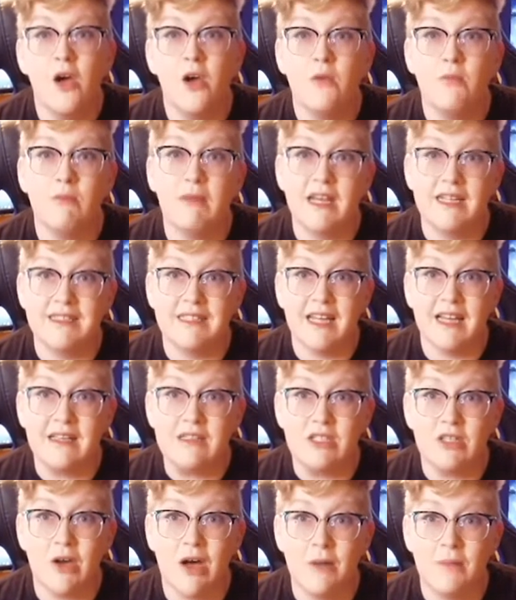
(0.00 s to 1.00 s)
My dad
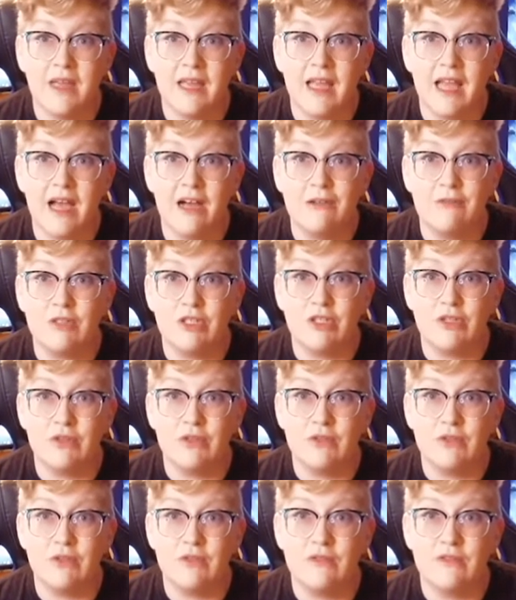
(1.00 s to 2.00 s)
taught me how
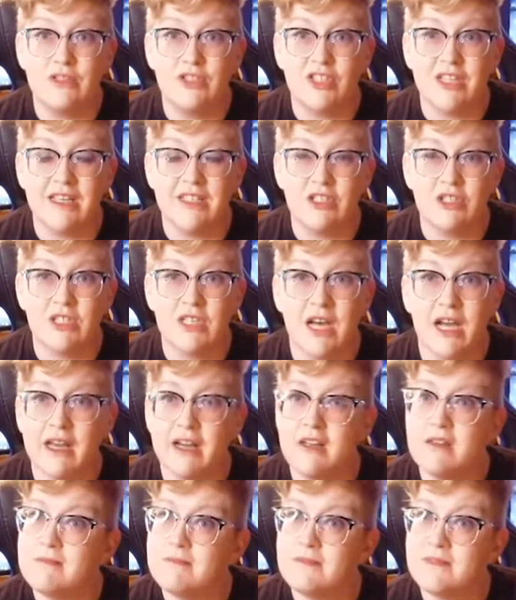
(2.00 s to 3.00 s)
to change a
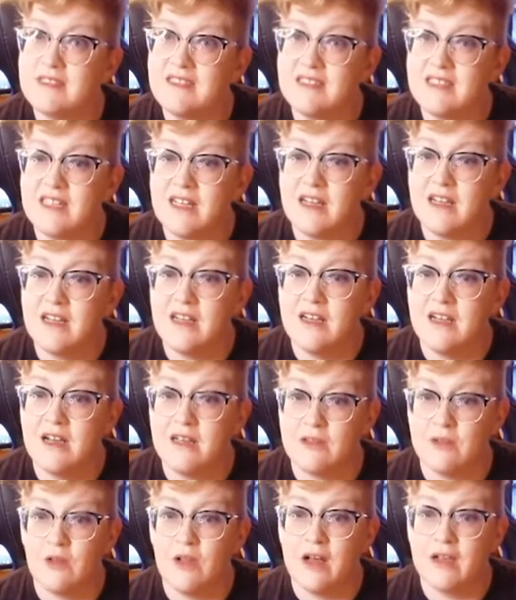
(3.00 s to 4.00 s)
tire,
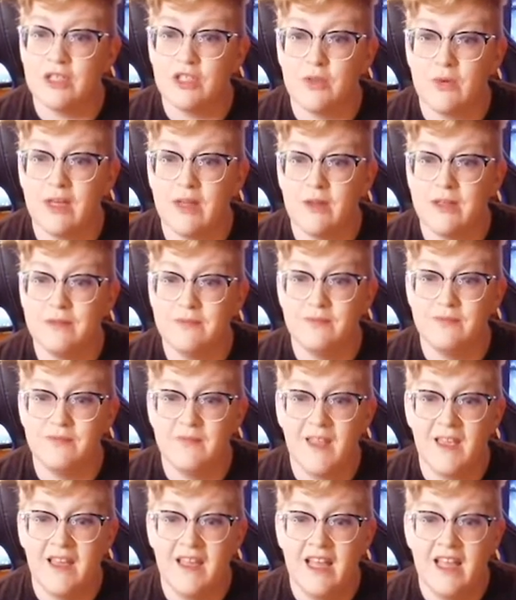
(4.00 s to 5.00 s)
unclog a toilet,
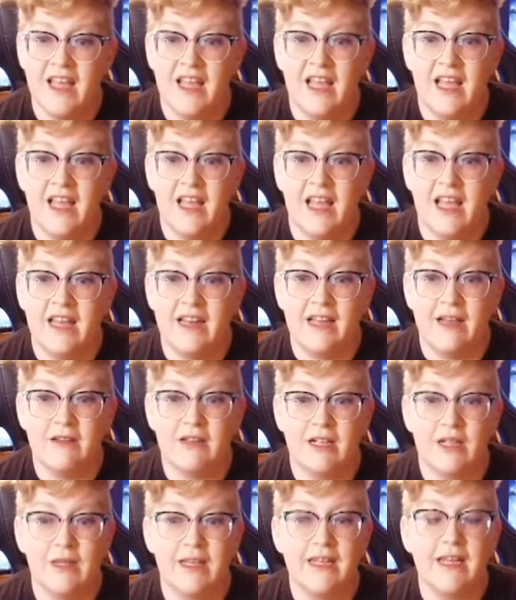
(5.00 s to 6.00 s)
and how to
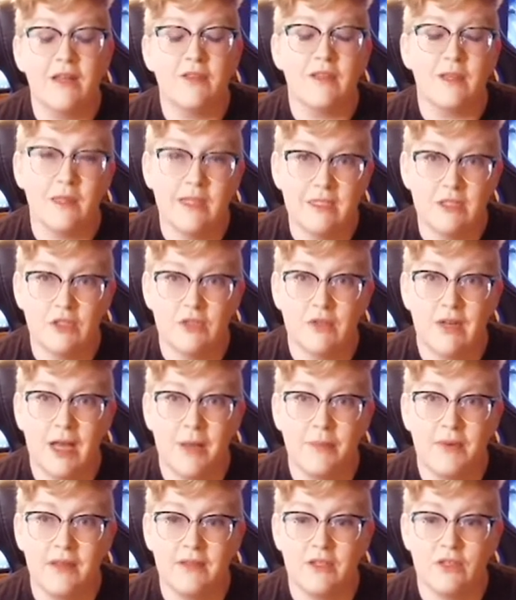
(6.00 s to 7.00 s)
clean out the lint
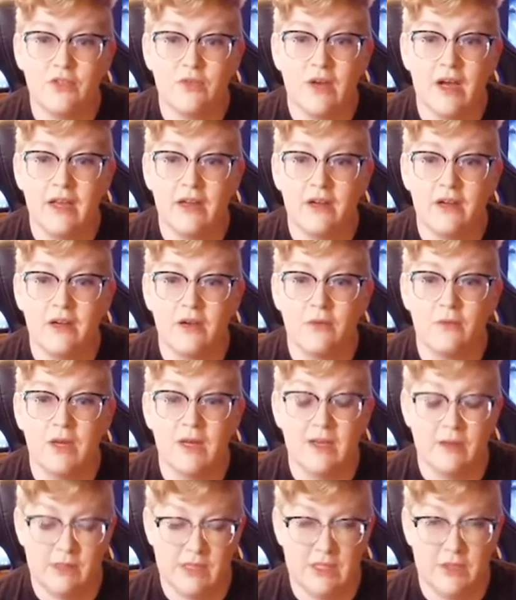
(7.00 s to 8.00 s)
trap on the dryer when
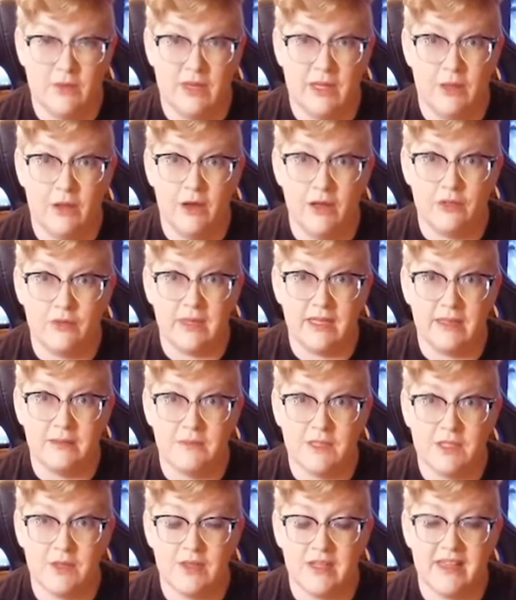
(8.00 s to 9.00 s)
I was doing laundry
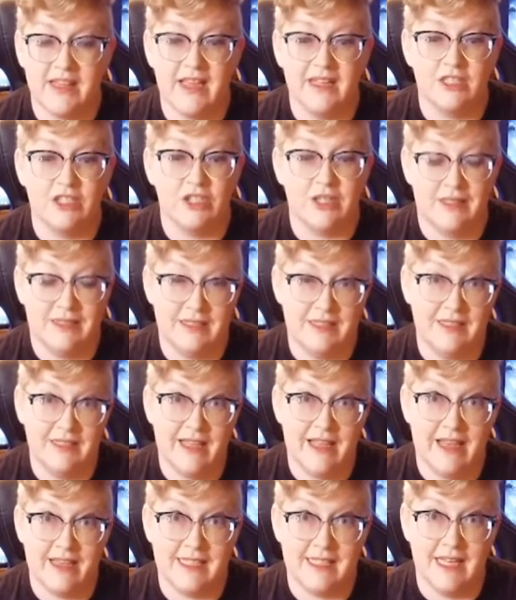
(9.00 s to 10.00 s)
so that shit didn't
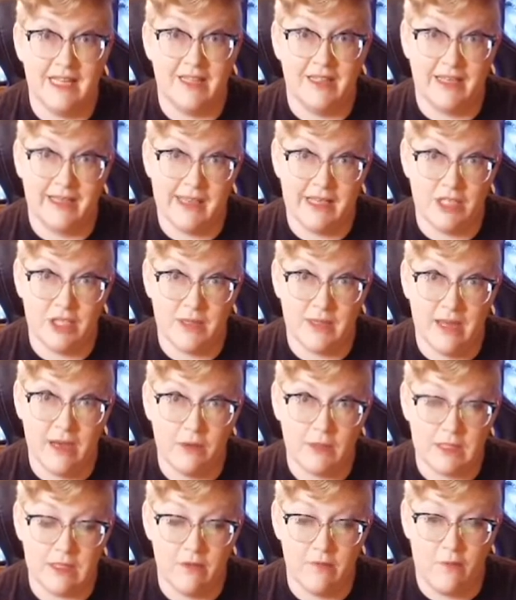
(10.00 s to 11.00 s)
accidentally catch the
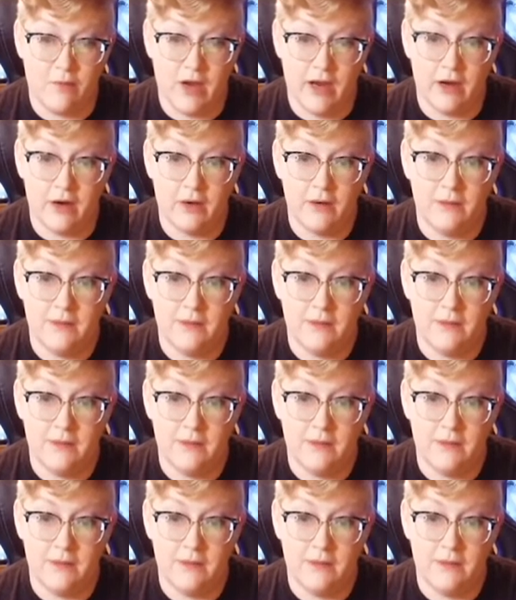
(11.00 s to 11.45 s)
house on fire.